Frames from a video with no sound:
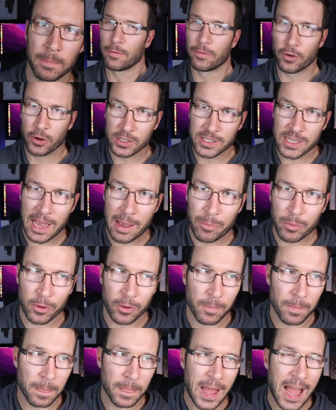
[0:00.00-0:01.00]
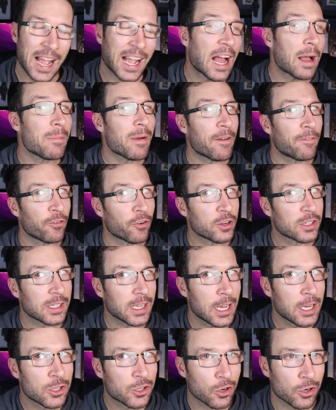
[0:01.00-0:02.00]
For example, I got my first
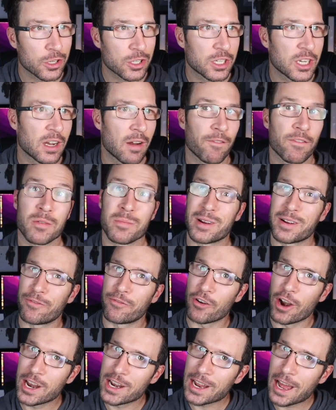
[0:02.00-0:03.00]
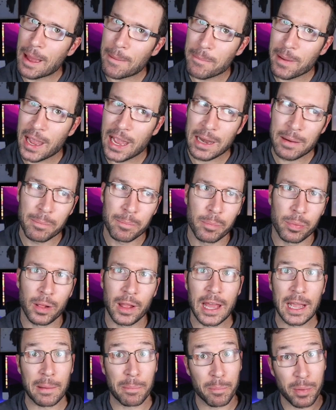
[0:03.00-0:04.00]
internship from a friend I made
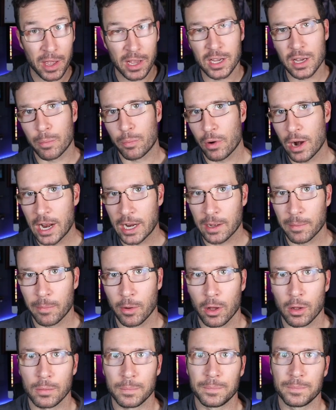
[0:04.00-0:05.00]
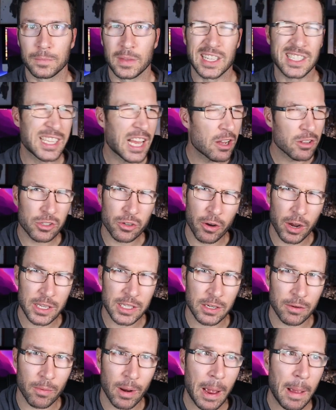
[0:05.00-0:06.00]
playing pickup racquetball. Sounds
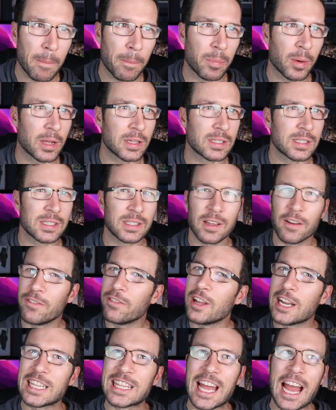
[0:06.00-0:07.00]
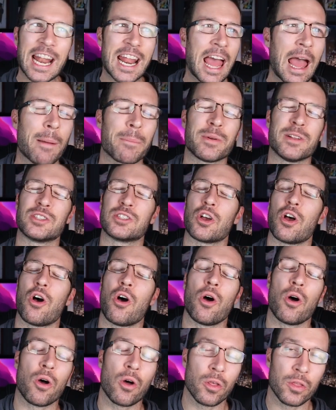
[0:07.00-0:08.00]
crazy, right? But stuff like that happens
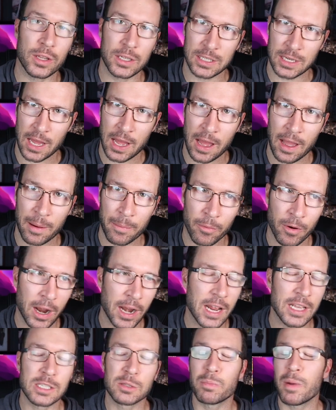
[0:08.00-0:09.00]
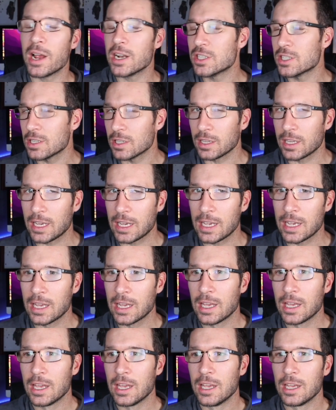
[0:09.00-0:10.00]
all the time, right? Especially
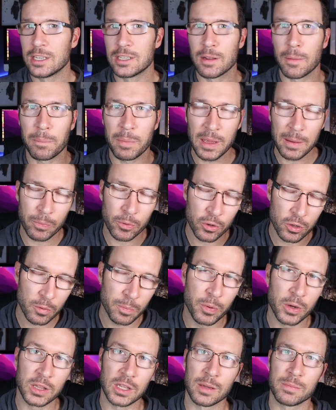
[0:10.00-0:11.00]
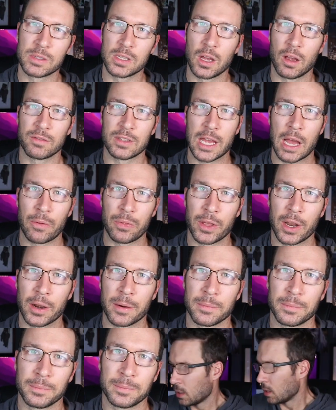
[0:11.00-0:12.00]
to people who put themselves out there.